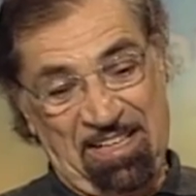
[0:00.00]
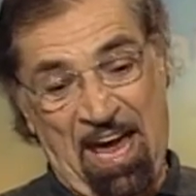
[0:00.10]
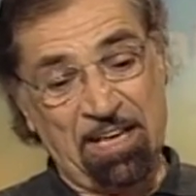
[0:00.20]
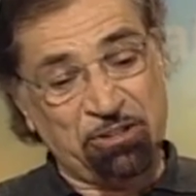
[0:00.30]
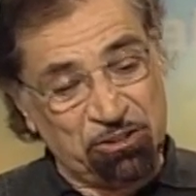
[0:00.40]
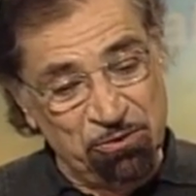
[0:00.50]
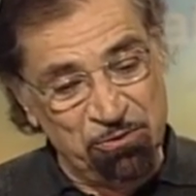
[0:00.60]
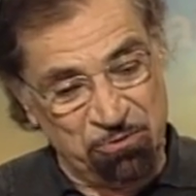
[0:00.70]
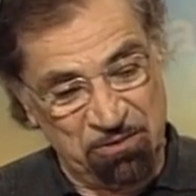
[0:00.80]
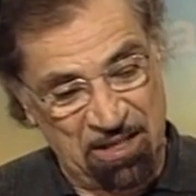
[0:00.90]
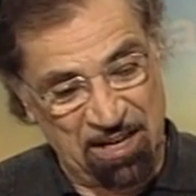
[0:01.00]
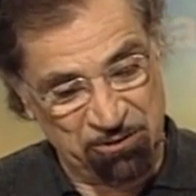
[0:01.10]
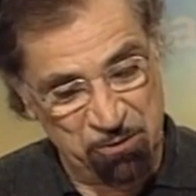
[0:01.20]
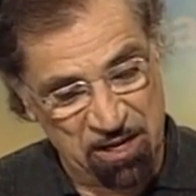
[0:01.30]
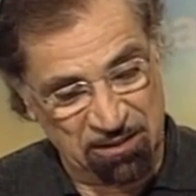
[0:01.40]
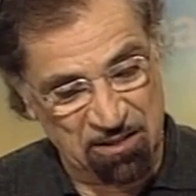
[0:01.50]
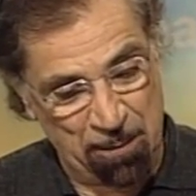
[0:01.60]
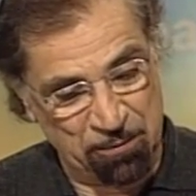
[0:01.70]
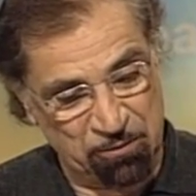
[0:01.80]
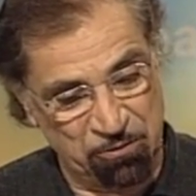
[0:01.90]
as soon as we had the
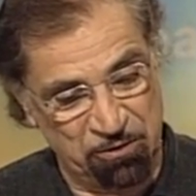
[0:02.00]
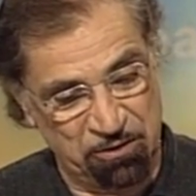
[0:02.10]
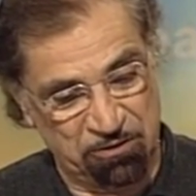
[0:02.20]
opportunity